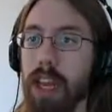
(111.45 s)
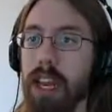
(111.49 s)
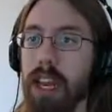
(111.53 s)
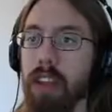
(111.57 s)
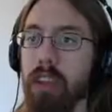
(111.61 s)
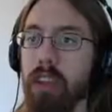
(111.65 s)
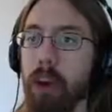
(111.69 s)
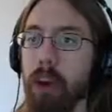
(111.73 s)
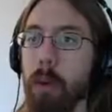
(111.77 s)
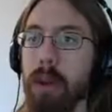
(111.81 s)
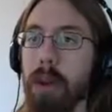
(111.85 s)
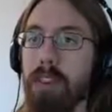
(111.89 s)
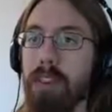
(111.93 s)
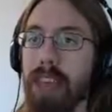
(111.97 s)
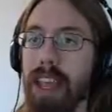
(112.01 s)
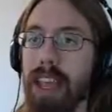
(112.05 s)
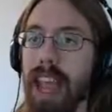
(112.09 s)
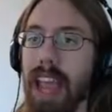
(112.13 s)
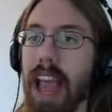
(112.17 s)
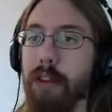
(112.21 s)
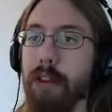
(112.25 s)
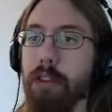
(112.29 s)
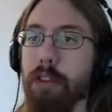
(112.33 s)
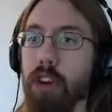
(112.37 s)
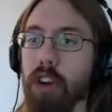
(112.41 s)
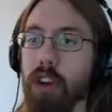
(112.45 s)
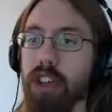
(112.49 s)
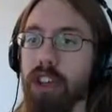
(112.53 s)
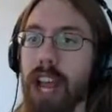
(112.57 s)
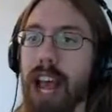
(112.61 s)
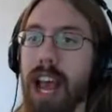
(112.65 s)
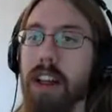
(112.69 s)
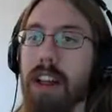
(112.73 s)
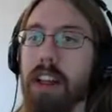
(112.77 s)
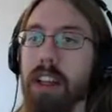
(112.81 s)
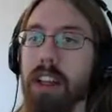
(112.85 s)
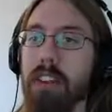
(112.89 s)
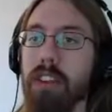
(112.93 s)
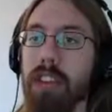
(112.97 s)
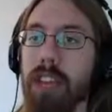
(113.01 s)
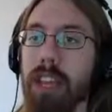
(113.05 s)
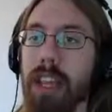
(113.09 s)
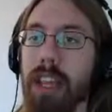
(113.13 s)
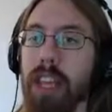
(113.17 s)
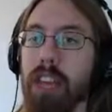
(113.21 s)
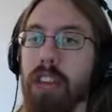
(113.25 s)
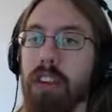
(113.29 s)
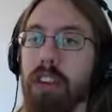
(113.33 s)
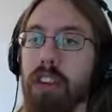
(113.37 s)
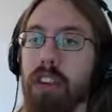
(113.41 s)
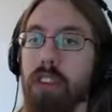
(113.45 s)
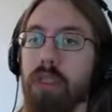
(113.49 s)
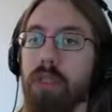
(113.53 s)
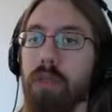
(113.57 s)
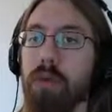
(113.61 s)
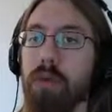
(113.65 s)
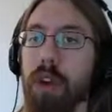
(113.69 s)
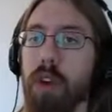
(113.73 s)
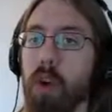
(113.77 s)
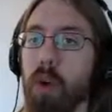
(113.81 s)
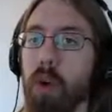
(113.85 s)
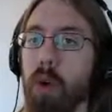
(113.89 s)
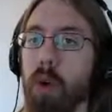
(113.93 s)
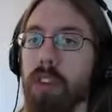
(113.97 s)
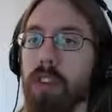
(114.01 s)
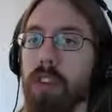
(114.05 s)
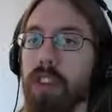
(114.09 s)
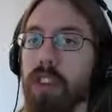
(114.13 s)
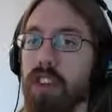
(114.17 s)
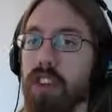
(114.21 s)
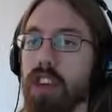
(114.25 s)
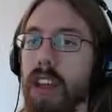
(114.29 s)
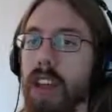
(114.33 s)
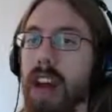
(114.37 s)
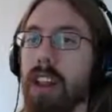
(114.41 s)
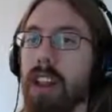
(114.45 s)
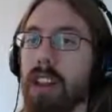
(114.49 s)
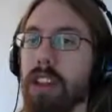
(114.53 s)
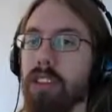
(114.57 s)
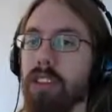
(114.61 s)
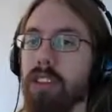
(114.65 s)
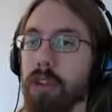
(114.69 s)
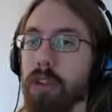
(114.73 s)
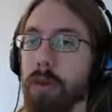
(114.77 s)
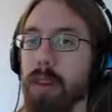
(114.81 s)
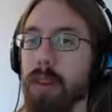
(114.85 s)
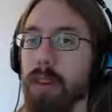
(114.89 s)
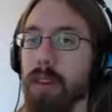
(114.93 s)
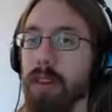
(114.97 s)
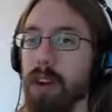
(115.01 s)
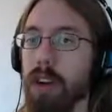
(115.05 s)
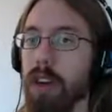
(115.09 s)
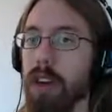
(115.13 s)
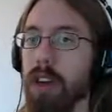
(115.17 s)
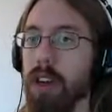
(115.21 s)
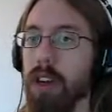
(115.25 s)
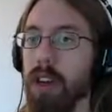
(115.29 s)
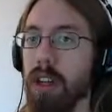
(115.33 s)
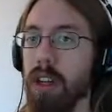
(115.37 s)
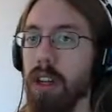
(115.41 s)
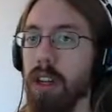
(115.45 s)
and it's always like after a challenge, like it's just records the challenge or whatever.